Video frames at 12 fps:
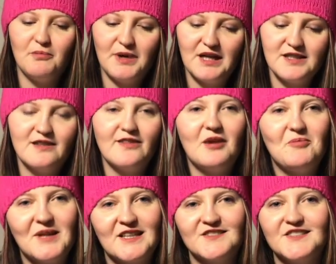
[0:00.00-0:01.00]
But that
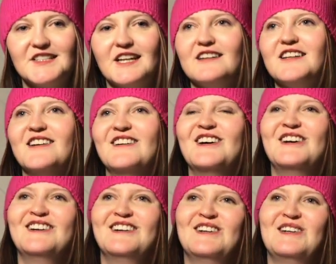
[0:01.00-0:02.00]
being said,
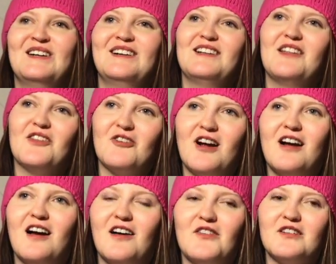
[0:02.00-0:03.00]
there are
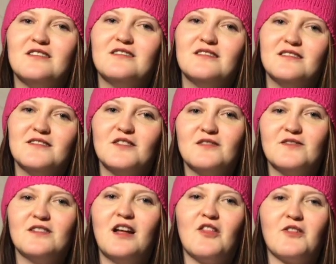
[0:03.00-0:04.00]
other
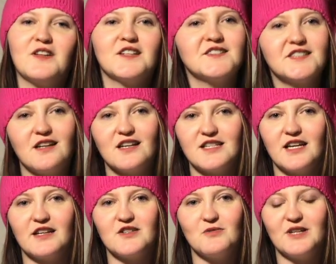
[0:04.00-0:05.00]
things that I
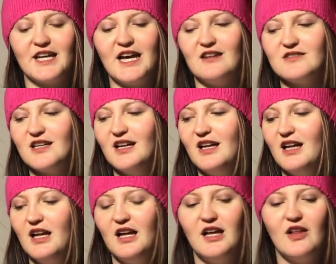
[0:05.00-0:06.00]
take into account.
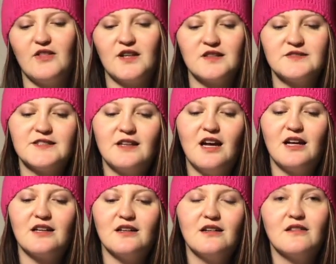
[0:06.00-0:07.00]
Things
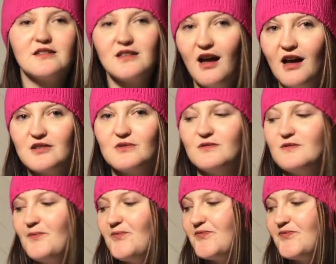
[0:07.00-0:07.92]
like the title.